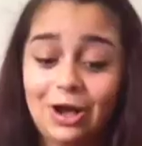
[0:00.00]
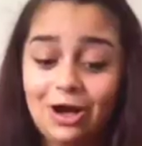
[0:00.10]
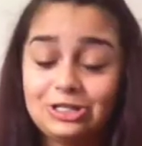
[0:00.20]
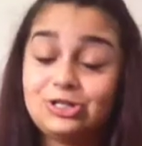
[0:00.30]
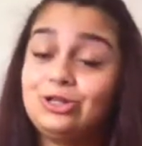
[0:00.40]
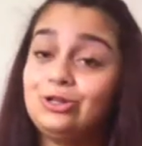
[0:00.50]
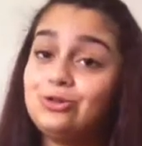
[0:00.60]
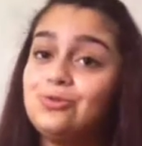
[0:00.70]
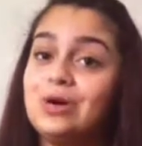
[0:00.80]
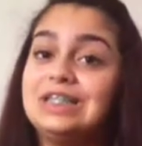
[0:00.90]
I got
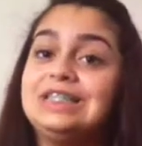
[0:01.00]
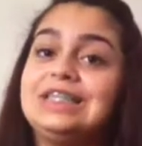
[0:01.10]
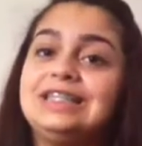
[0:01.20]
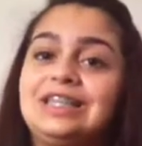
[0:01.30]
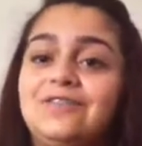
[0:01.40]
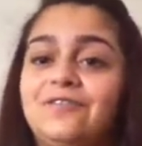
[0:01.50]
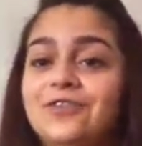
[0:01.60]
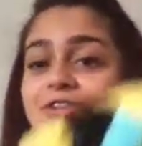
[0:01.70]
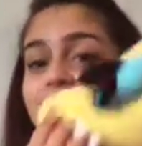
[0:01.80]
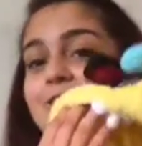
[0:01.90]
two onesies and the
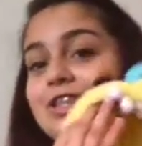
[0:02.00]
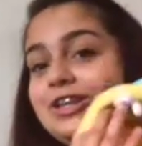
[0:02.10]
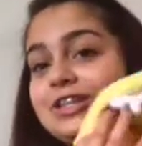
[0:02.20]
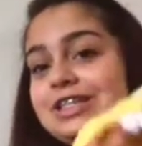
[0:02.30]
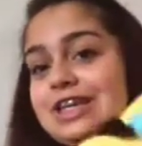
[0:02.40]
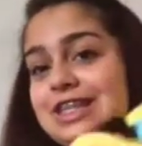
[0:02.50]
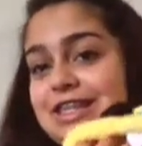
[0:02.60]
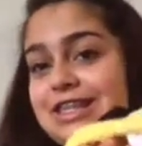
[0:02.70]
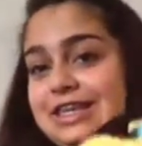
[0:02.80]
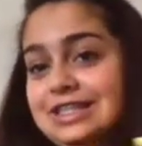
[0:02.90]
first one looks like
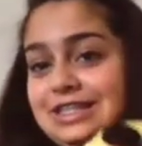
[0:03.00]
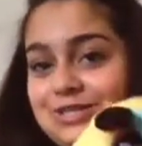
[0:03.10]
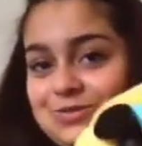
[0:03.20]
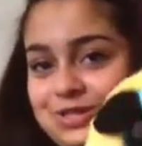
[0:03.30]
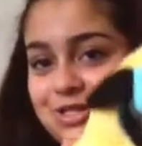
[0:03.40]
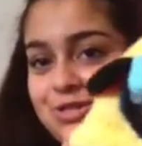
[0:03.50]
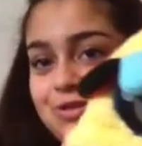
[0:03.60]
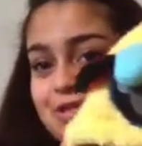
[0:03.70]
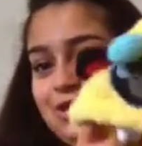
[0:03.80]
this. It's really cute.